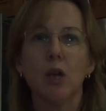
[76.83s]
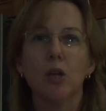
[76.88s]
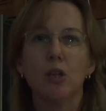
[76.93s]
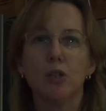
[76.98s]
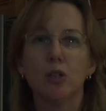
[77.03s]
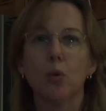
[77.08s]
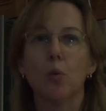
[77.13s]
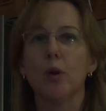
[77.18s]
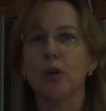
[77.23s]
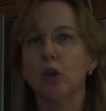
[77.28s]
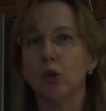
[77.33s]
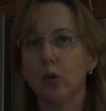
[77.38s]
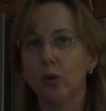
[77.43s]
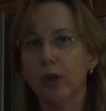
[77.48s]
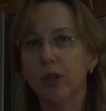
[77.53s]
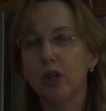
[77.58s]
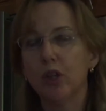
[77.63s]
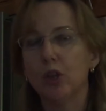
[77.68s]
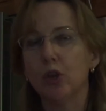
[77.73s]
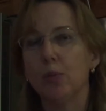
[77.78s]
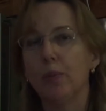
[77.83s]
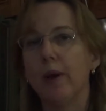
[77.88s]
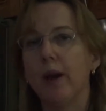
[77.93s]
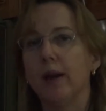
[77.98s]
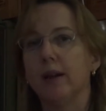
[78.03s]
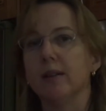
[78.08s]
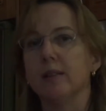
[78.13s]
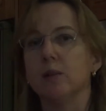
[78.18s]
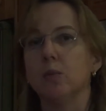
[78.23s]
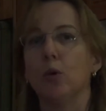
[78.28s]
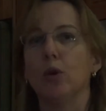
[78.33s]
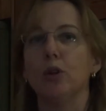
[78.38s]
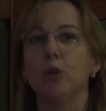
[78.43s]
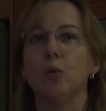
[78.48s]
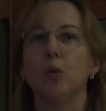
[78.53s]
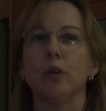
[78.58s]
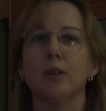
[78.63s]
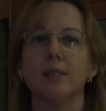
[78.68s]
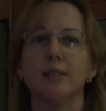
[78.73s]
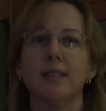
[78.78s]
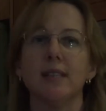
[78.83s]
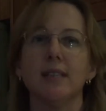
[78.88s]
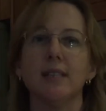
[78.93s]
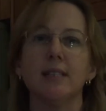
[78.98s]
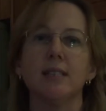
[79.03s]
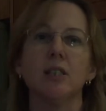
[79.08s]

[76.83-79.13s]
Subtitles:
So when you're looking at your packets, what you want to see